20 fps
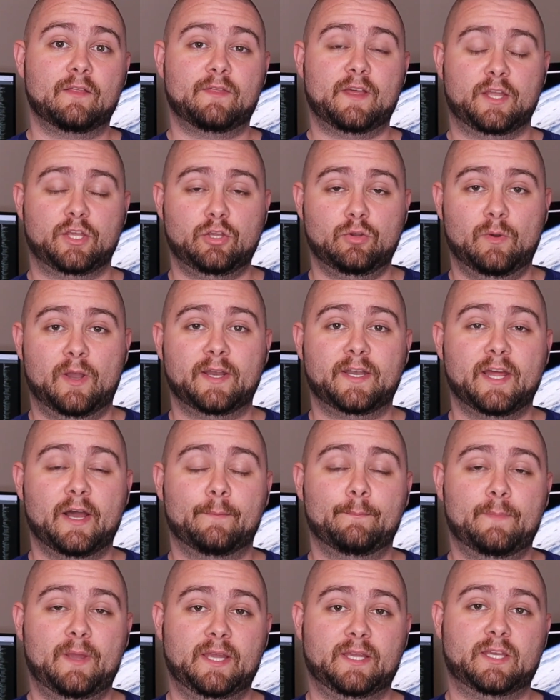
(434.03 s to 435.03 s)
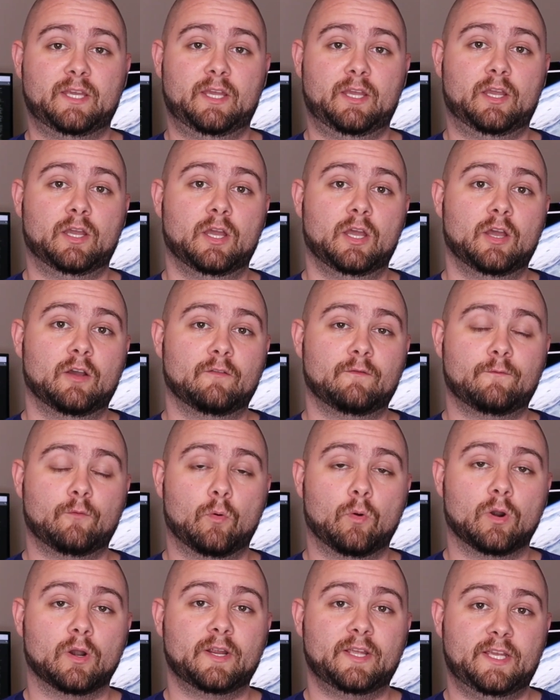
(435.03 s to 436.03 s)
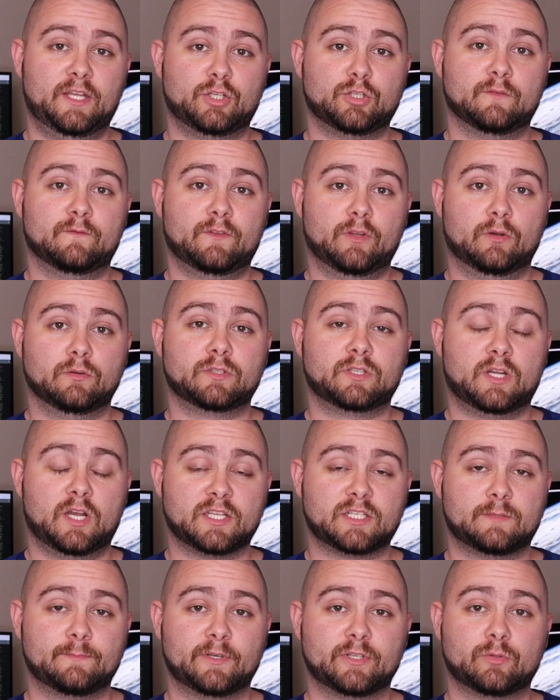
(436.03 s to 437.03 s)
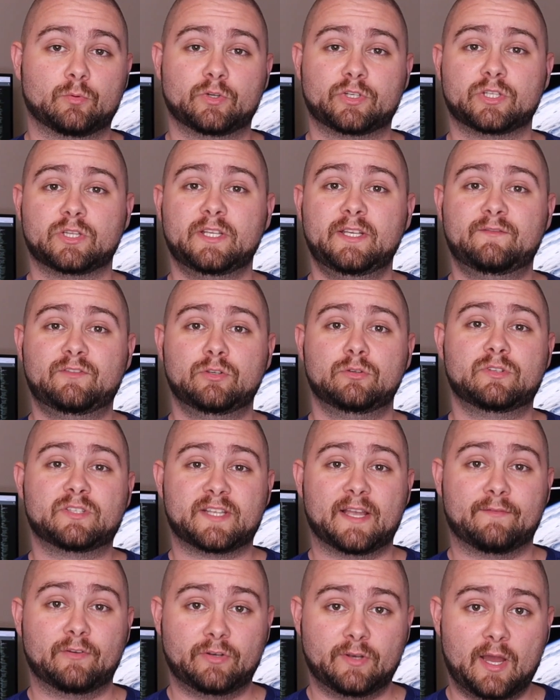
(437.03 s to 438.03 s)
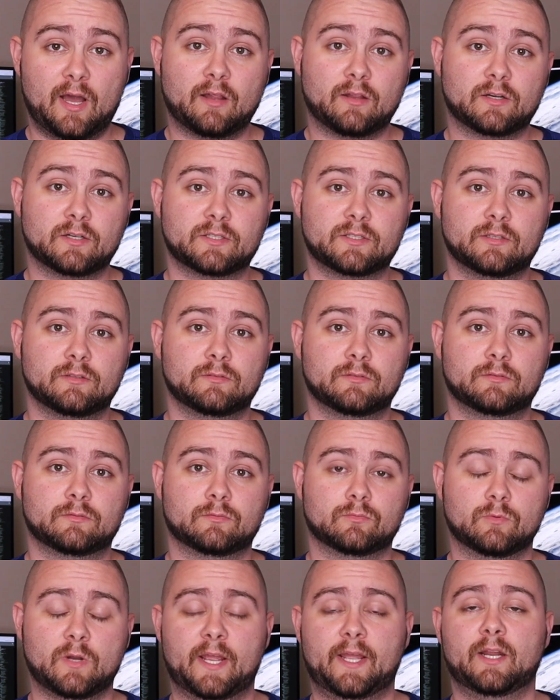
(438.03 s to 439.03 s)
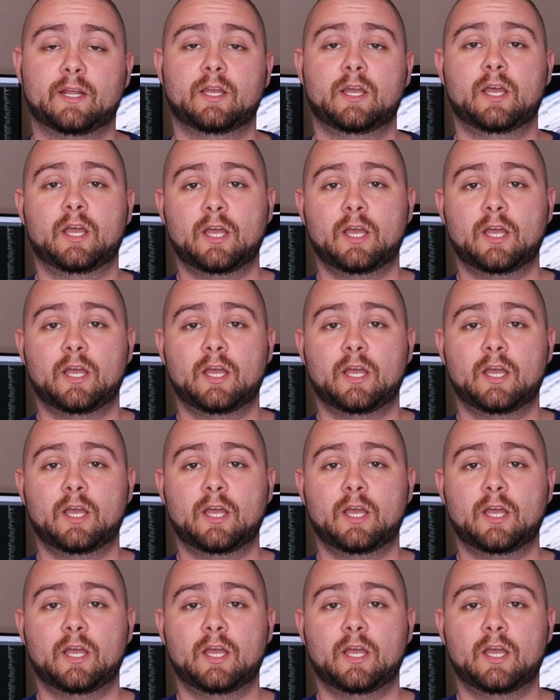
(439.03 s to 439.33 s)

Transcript: that you end up making for each of those customers, which leaves you $7, right?